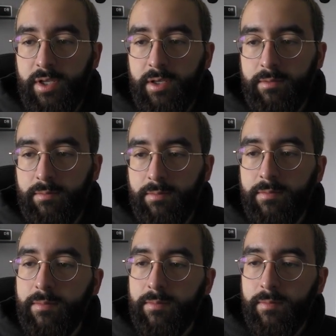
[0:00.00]

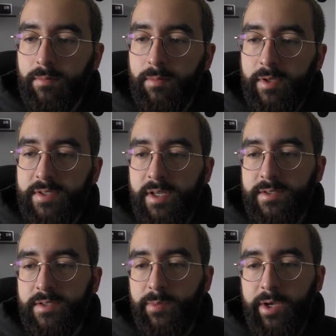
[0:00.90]
It
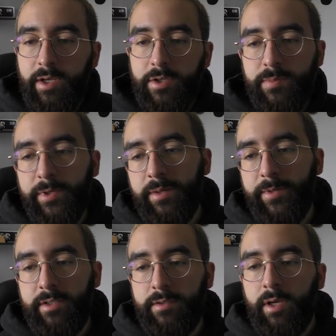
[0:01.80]
says Swedish, but I
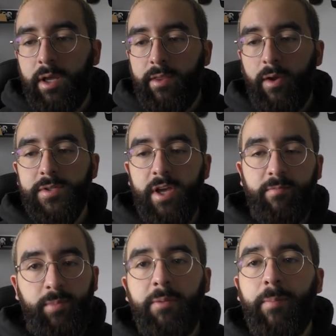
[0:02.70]
mean, they also
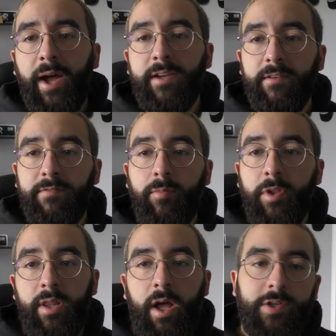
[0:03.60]
have big backing from
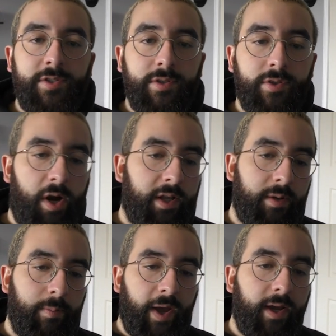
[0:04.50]
the largest
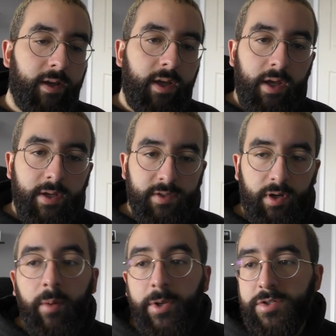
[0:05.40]
Australian bank.
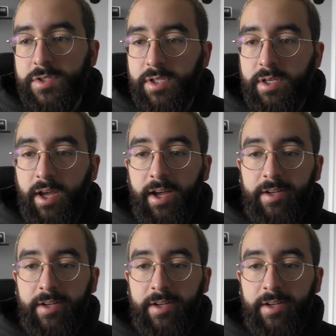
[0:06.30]
So I'm interested.